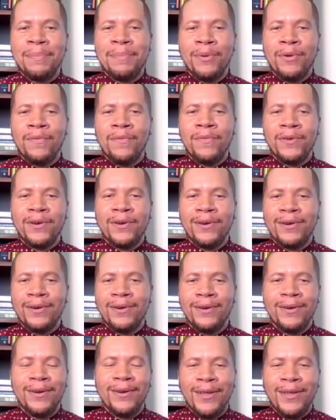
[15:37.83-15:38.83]
step over
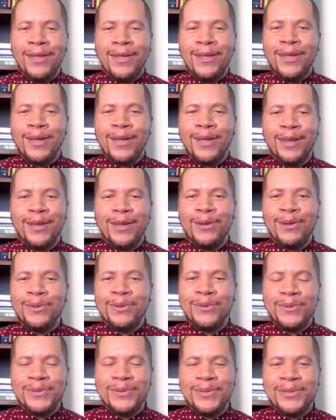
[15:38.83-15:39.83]

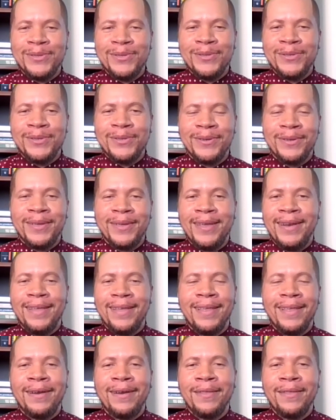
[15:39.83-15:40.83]
clothes or any
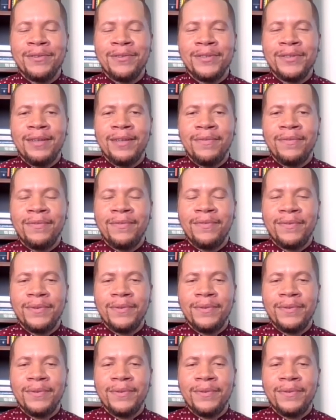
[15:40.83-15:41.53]
of that other stuff.